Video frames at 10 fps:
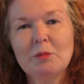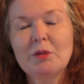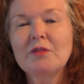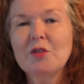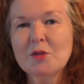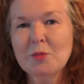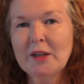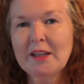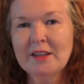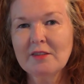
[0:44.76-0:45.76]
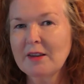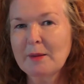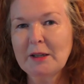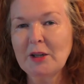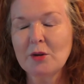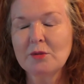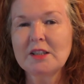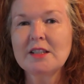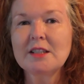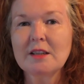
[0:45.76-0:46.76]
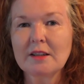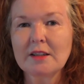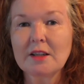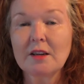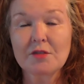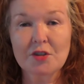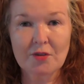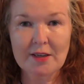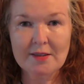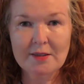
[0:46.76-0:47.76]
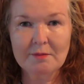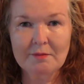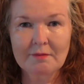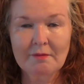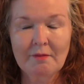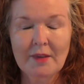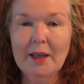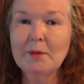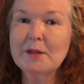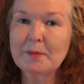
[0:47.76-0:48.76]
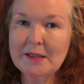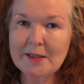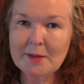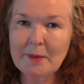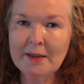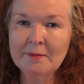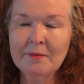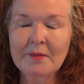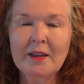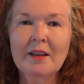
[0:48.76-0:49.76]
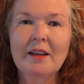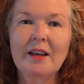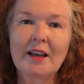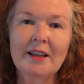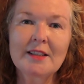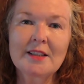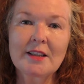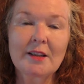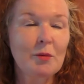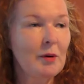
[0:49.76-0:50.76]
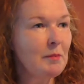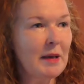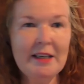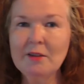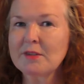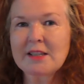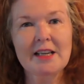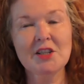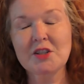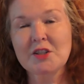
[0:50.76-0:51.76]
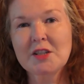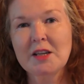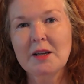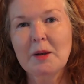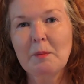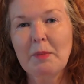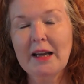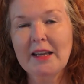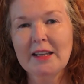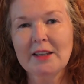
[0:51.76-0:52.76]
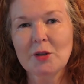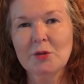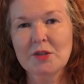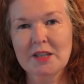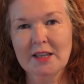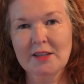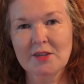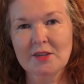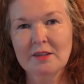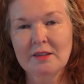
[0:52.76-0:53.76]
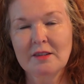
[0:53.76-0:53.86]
But of course, we in the family know that he died of stress. He was a businessman, and there were many recessions back in those days.